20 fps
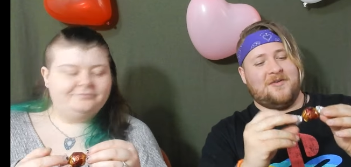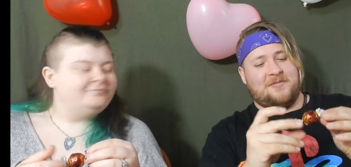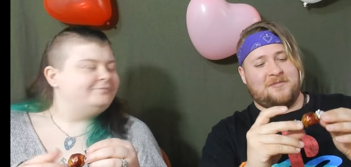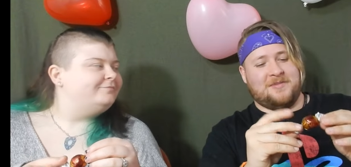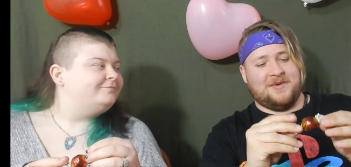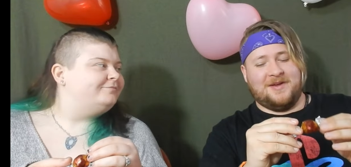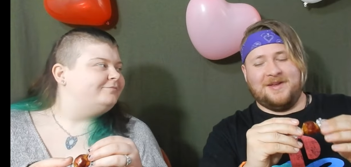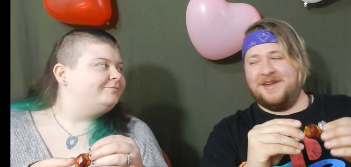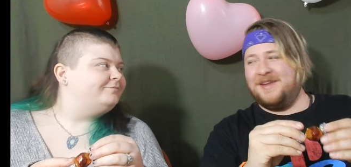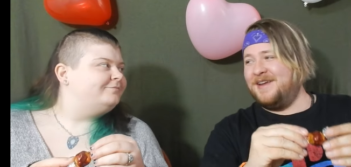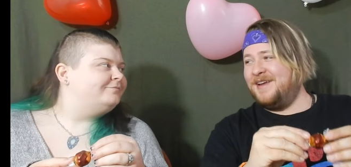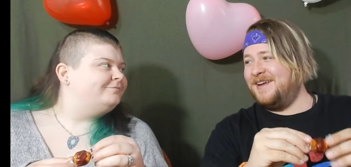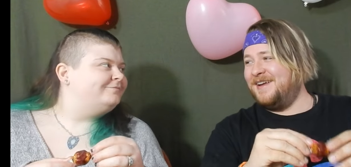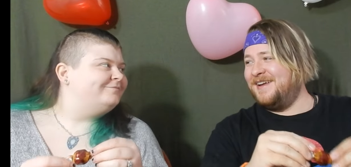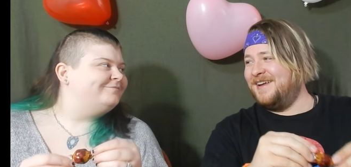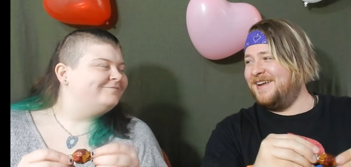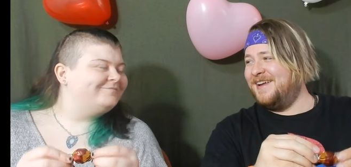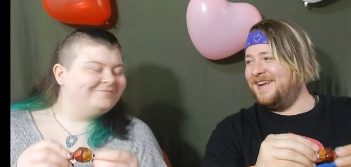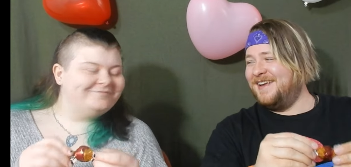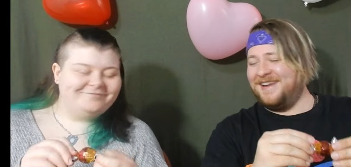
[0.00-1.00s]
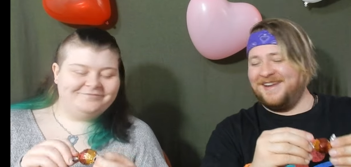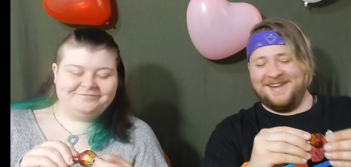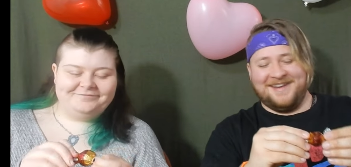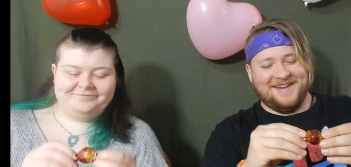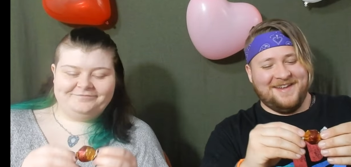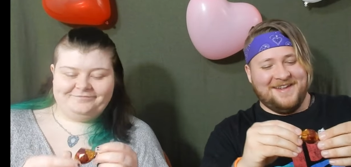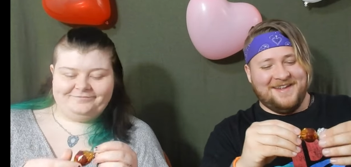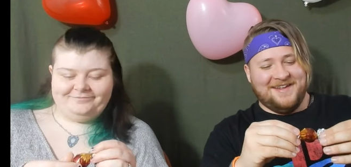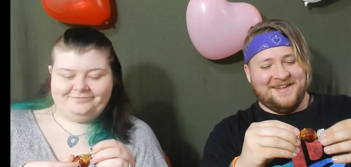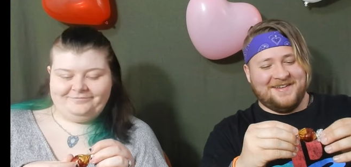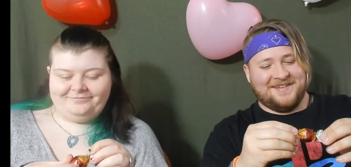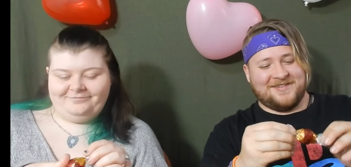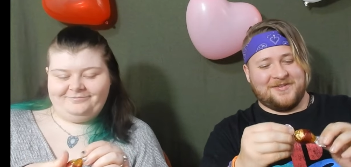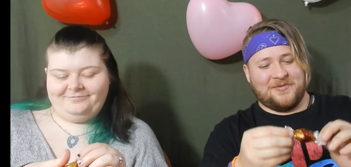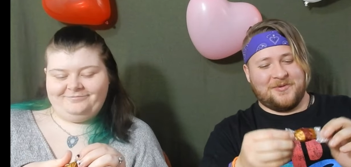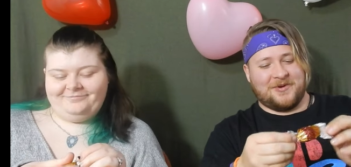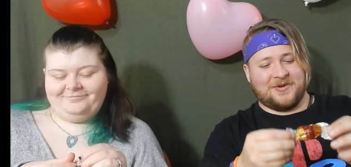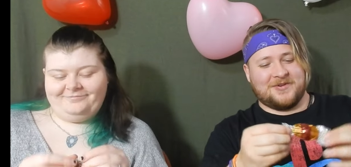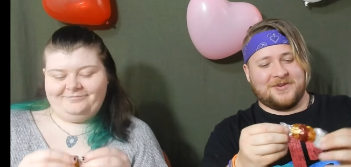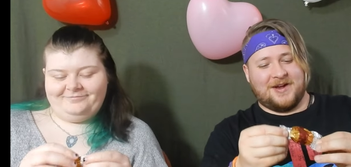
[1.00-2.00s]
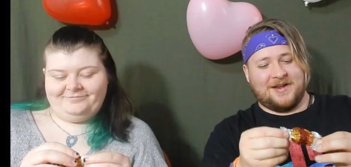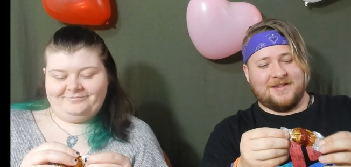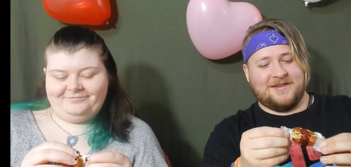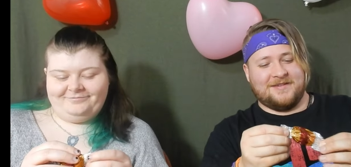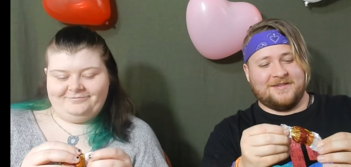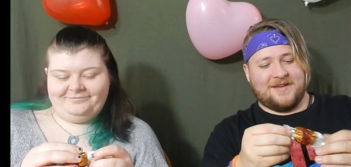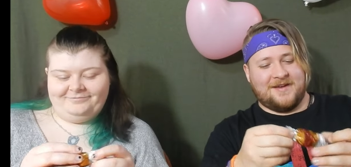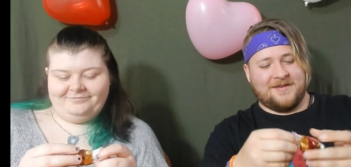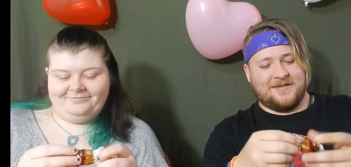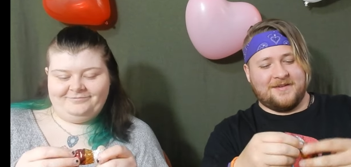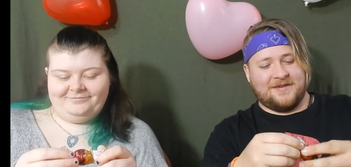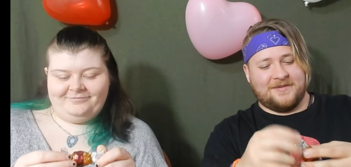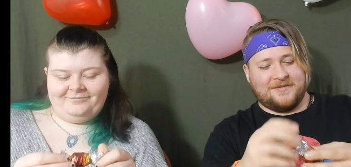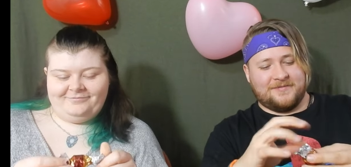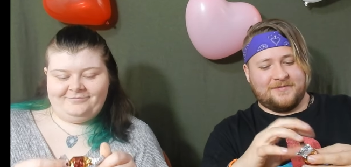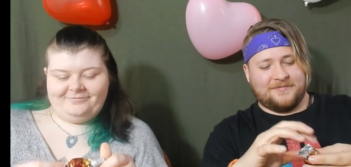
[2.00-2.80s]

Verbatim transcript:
Speaker 1: But we're going to try these out now.